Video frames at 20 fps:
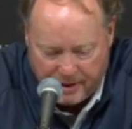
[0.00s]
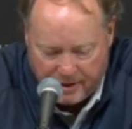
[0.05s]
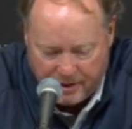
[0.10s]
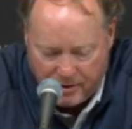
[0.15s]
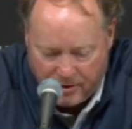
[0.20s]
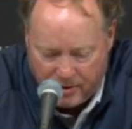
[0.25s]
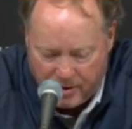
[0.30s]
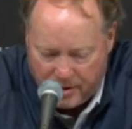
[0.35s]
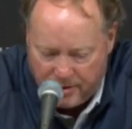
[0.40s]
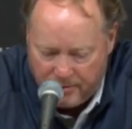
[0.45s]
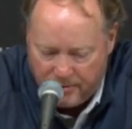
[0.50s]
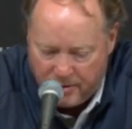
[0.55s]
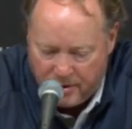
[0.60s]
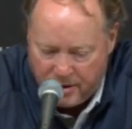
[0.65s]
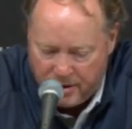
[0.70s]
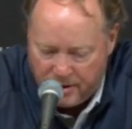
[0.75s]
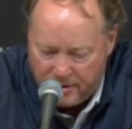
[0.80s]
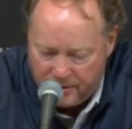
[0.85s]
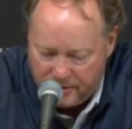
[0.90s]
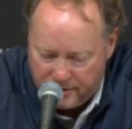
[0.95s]
and go on a
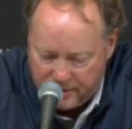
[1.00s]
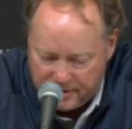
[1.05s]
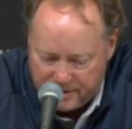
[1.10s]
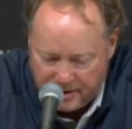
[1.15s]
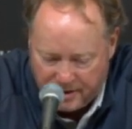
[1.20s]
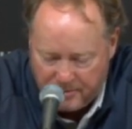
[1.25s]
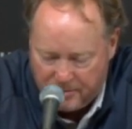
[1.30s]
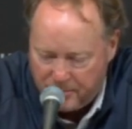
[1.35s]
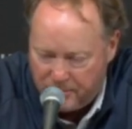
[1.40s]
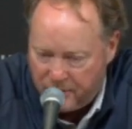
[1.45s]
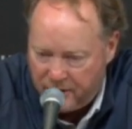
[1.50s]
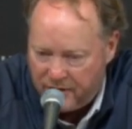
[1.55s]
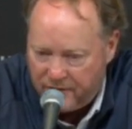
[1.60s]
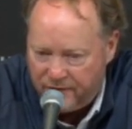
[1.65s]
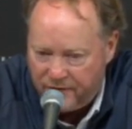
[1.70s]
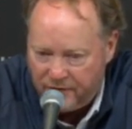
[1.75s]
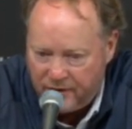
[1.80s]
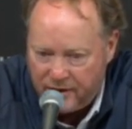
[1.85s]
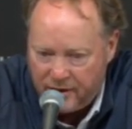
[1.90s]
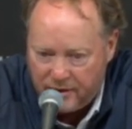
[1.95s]
run, or the team will
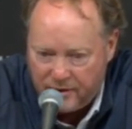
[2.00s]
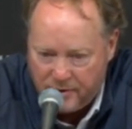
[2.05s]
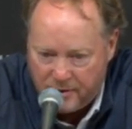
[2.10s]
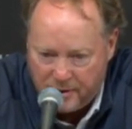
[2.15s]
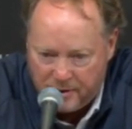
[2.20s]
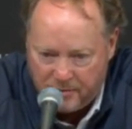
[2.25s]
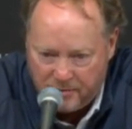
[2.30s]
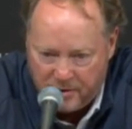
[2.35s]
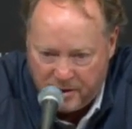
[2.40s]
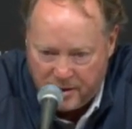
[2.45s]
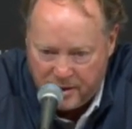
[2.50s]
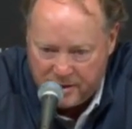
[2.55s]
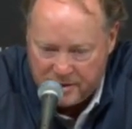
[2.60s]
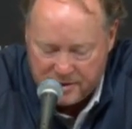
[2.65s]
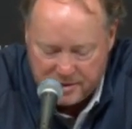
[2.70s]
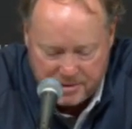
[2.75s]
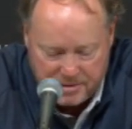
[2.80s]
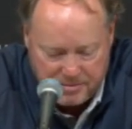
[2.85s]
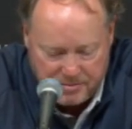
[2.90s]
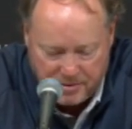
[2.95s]
break free and go on a run
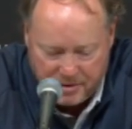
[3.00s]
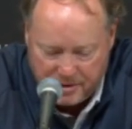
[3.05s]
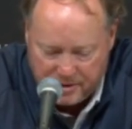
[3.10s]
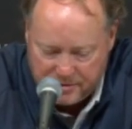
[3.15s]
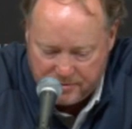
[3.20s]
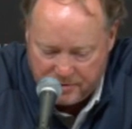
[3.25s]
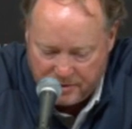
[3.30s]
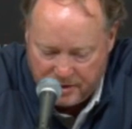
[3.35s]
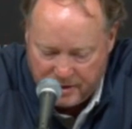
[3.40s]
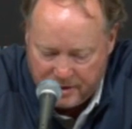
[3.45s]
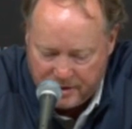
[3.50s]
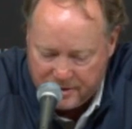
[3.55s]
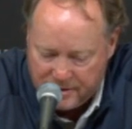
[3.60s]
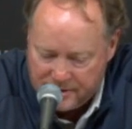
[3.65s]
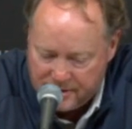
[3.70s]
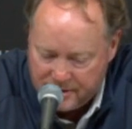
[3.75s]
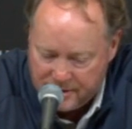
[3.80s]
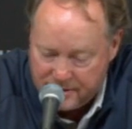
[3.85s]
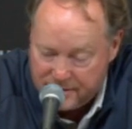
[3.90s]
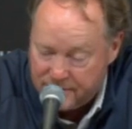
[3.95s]
just with his
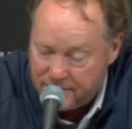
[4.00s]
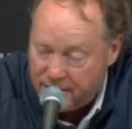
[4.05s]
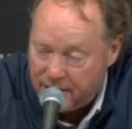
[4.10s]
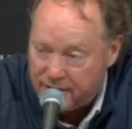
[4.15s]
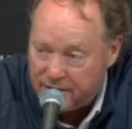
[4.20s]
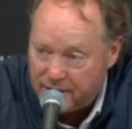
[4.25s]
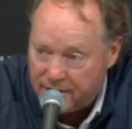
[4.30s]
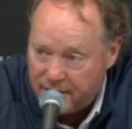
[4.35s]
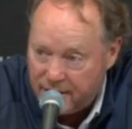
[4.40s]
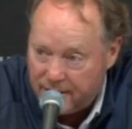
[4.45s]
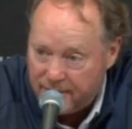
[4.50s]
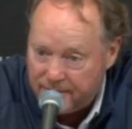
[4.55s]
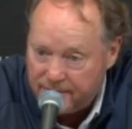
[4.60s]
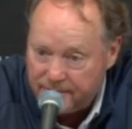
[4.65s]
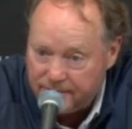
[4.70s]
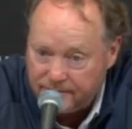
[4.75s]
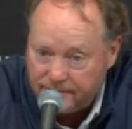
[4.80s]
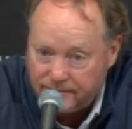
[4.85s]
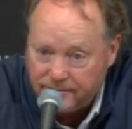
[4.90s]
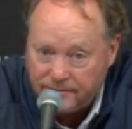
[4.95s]
relentlessness throughout the game.